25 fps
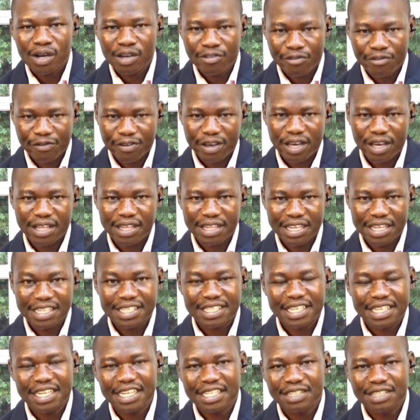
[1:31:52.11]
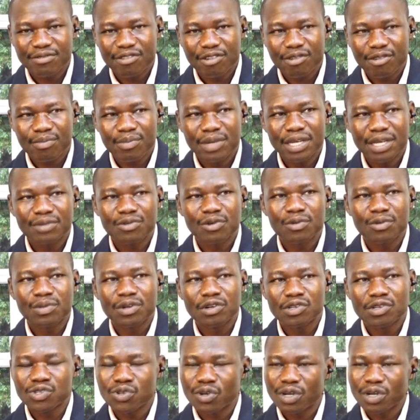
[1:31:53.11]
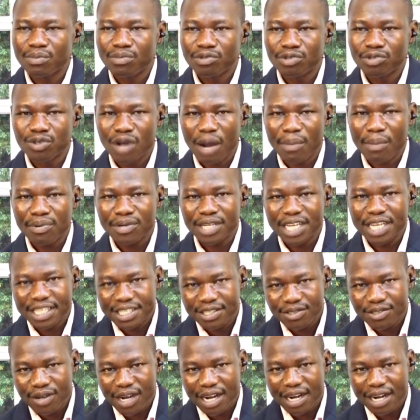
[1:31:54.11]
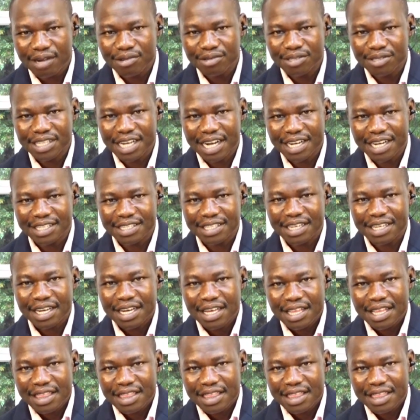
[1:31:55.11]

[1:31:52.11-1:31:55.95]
if there's any development, we'll be also able to update you around that.